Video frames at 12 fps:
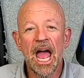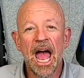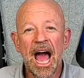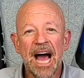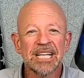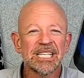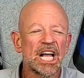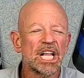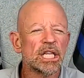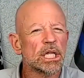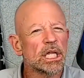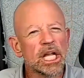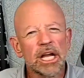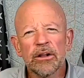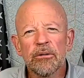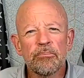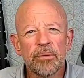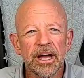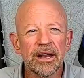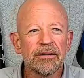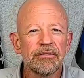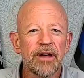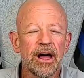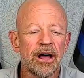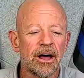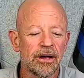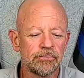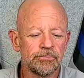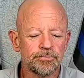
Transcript: has a little bit of